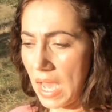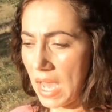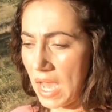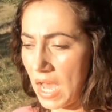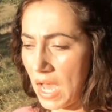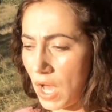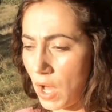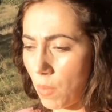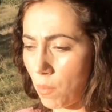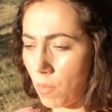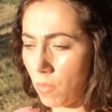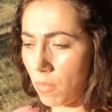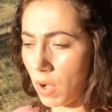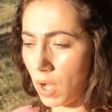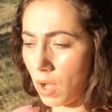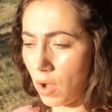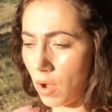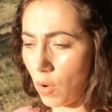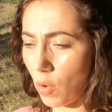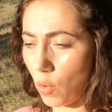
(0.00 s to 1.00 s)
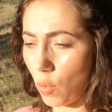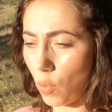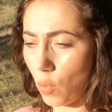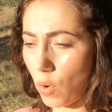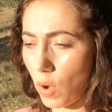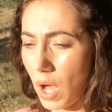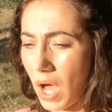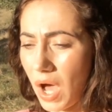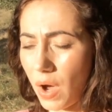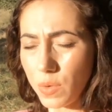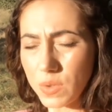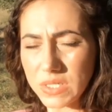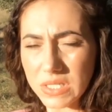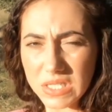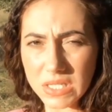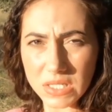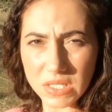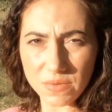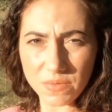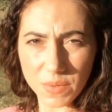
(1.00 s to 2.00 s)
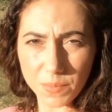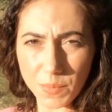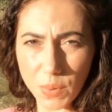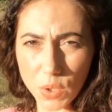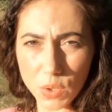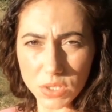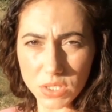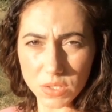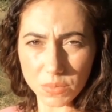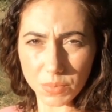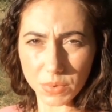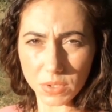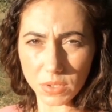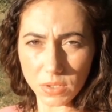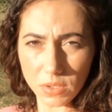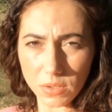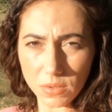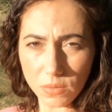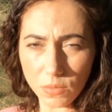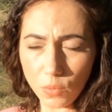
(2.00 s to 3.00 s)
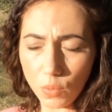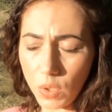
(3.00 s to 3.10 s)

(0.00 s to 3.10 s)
How is this even possible?